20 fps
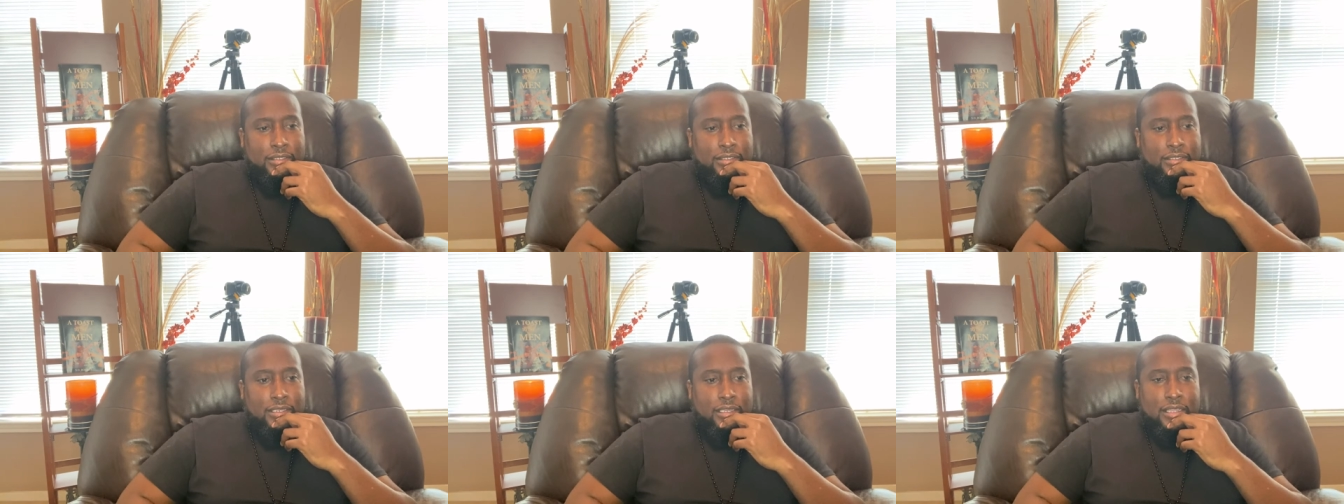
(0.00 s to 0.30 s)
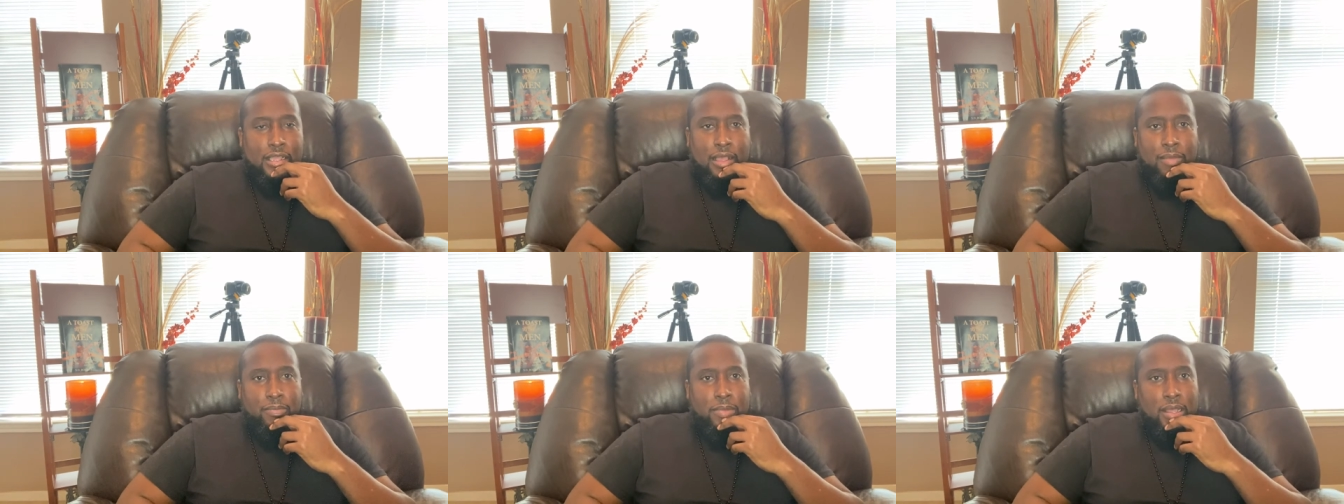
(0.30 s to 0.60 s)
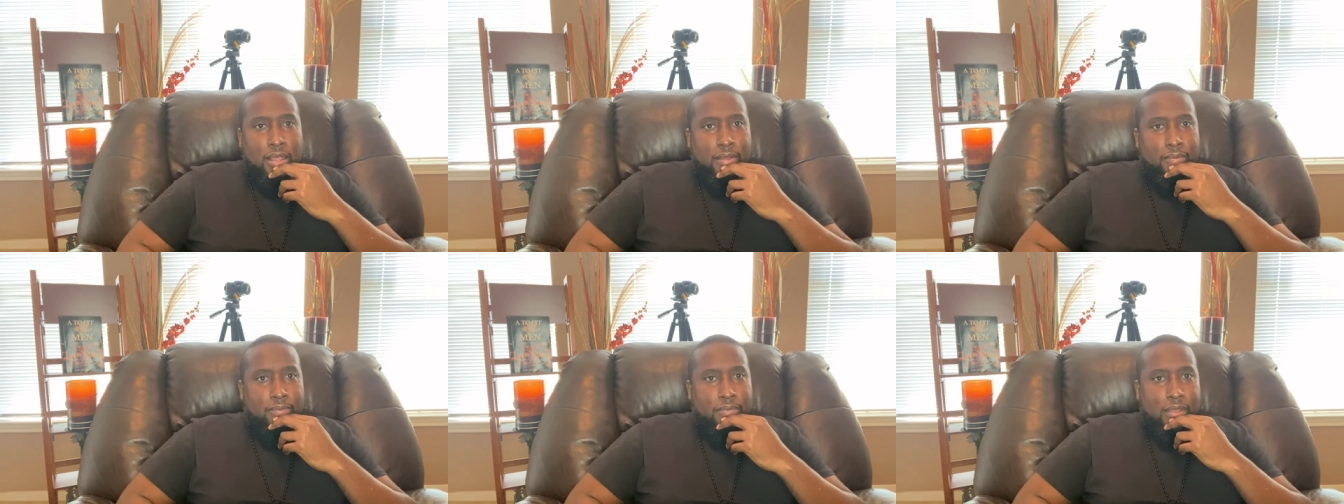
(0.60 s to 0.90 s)
to come
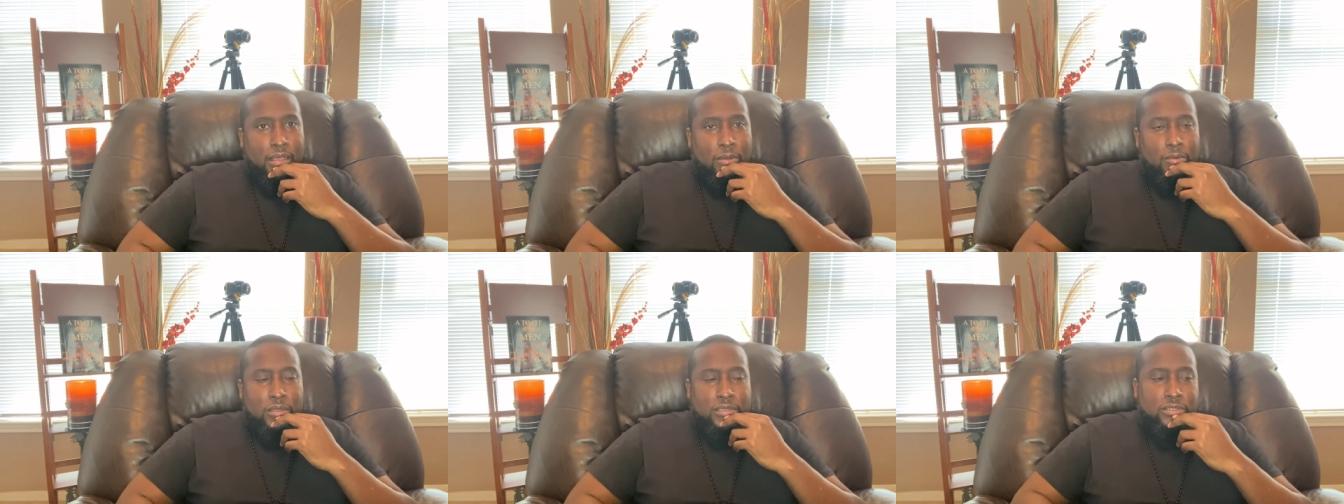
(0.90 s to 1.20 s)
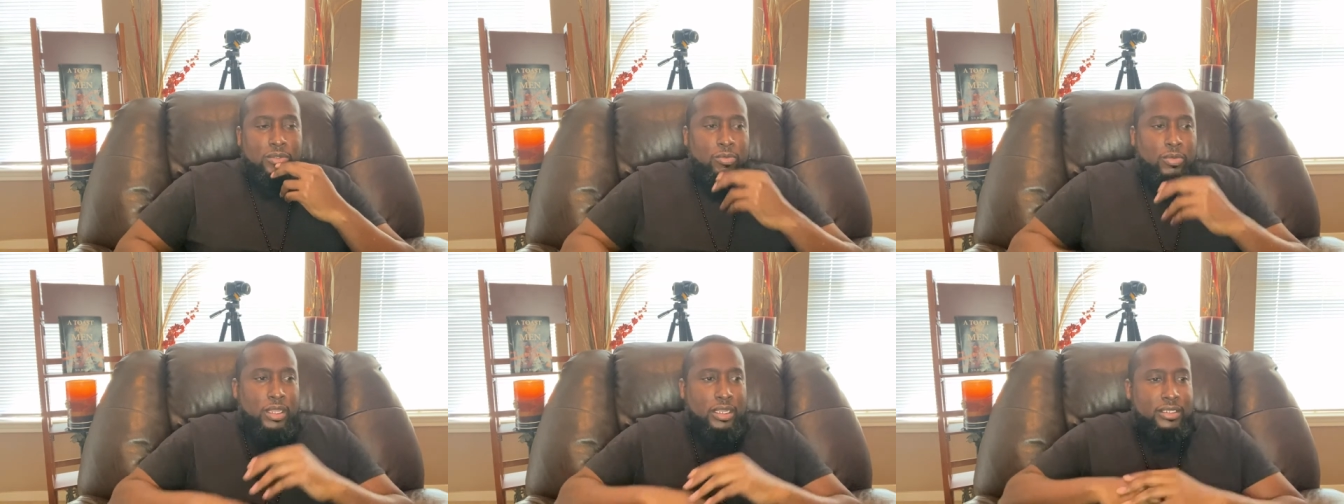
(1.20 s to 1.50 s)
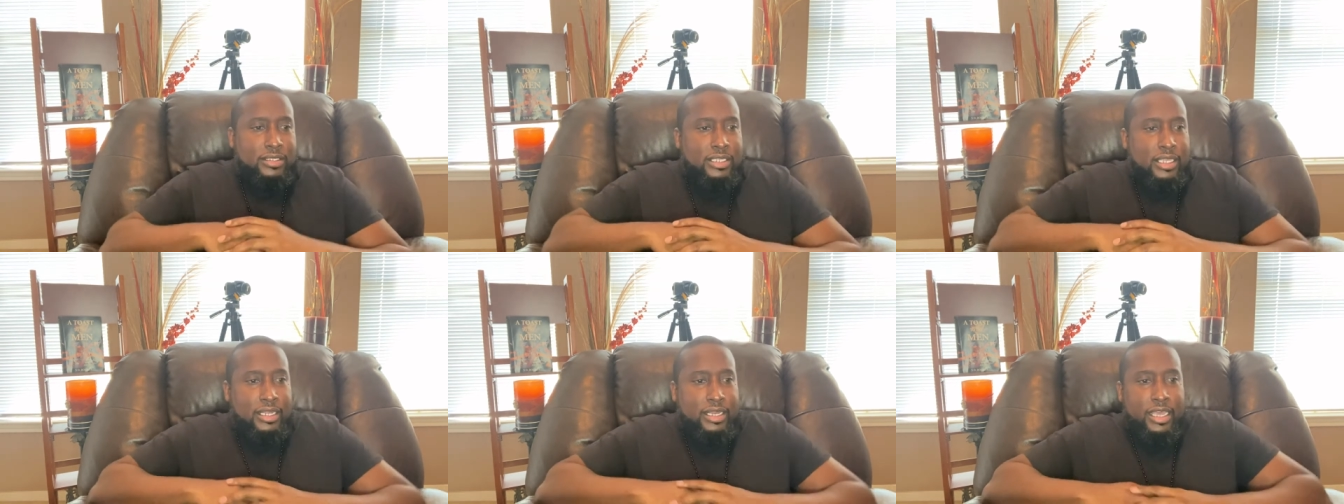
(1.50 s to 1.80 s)
up. I wasn't
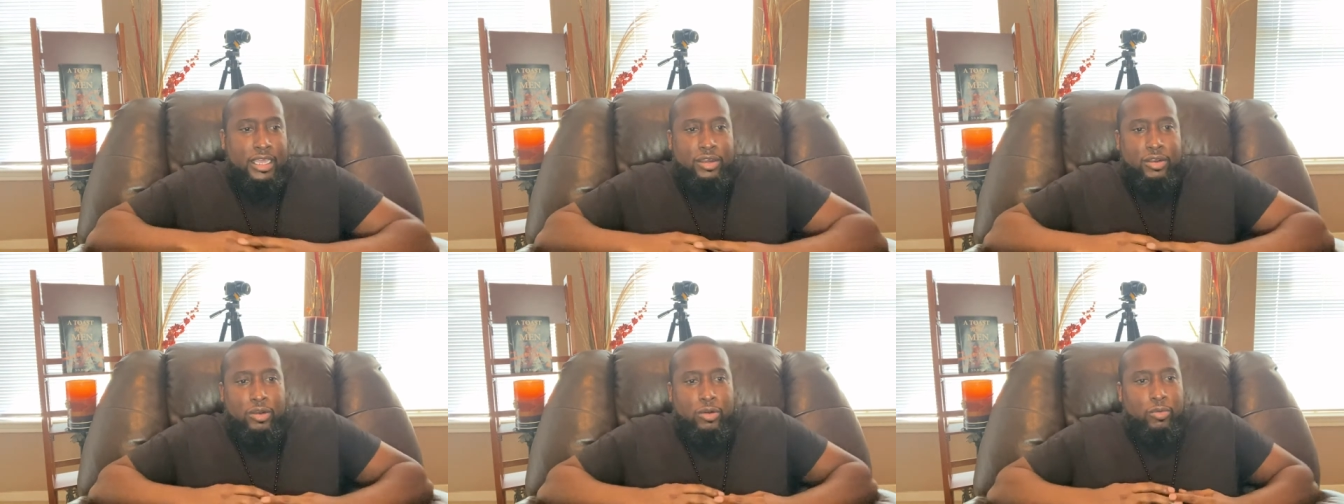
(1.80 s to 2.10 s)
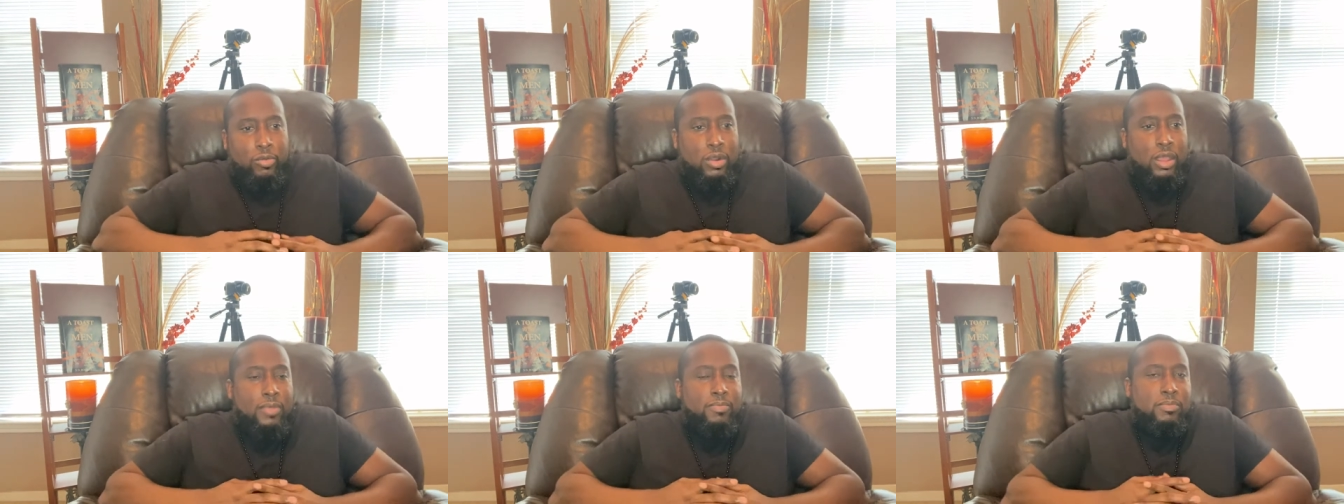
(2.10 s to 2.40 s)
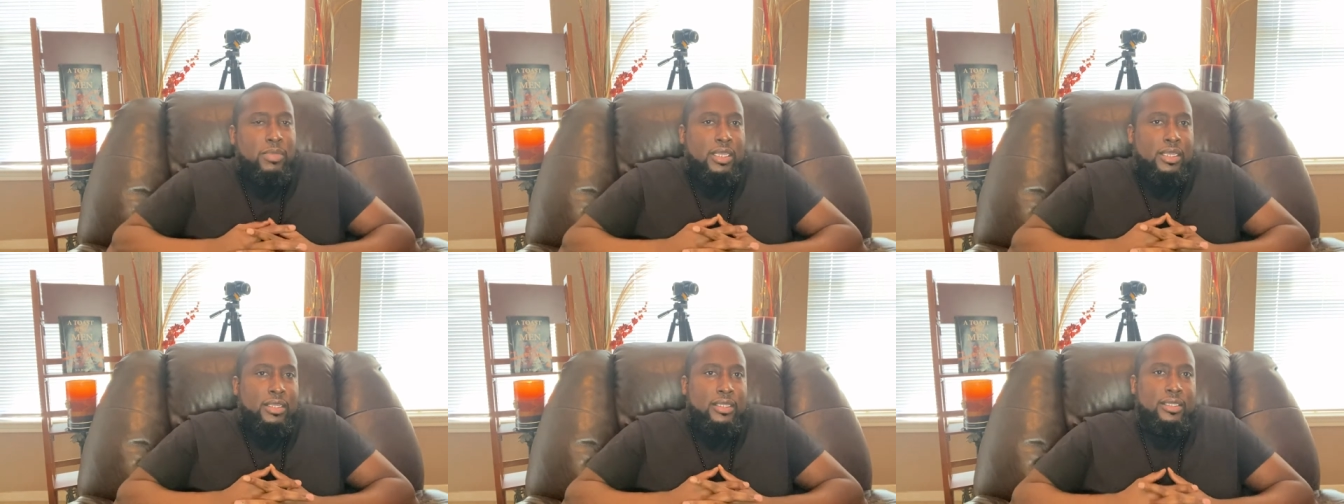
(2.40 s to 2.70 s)
willing to let her
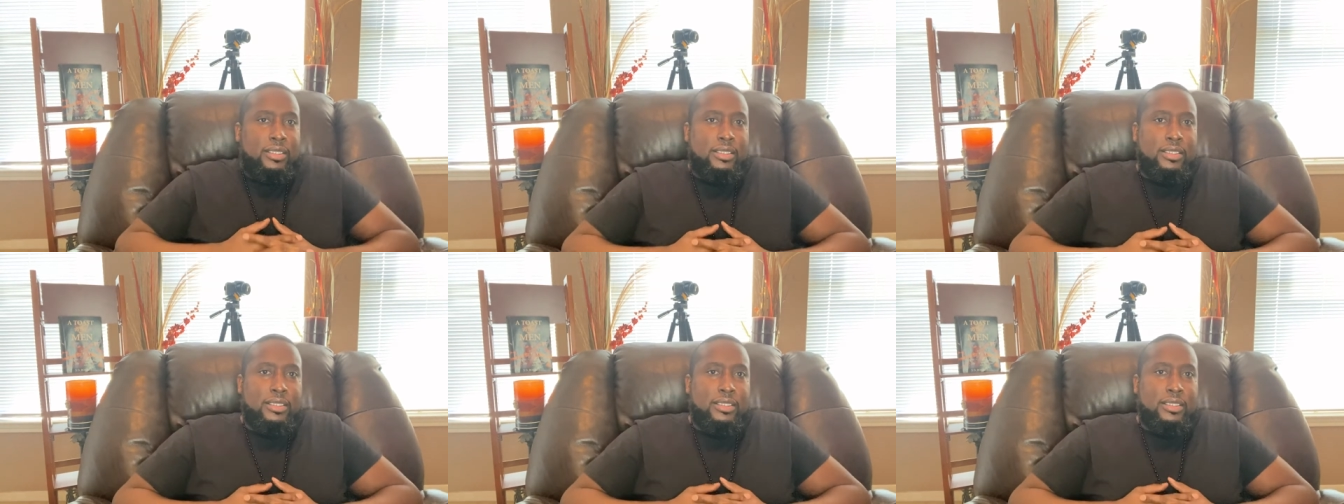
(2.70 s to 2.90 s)
run me.